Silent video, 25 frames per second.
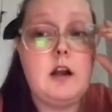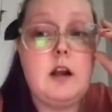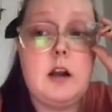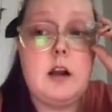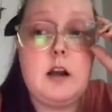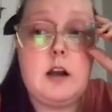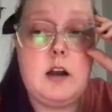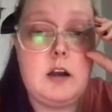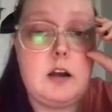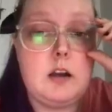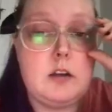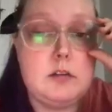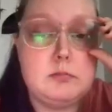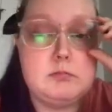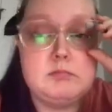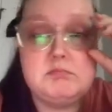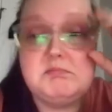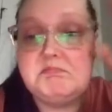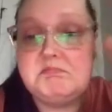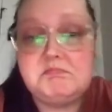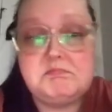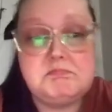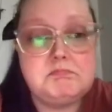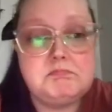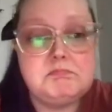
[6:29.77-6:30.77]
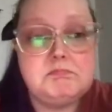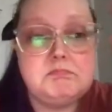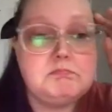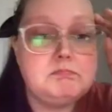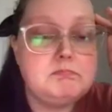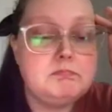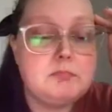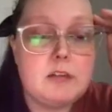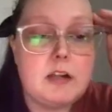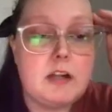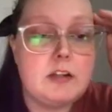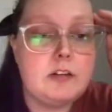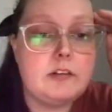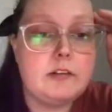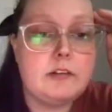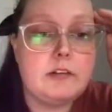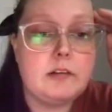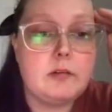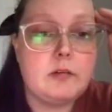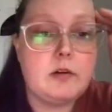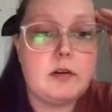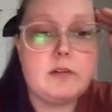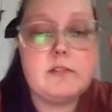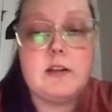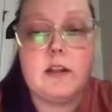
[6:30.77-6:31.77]
I just
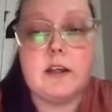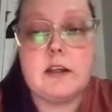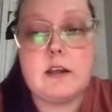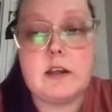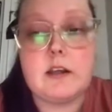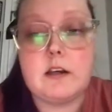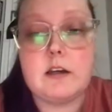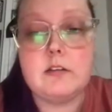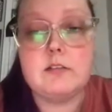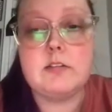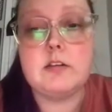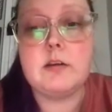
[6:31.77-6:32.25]
don't have that kind of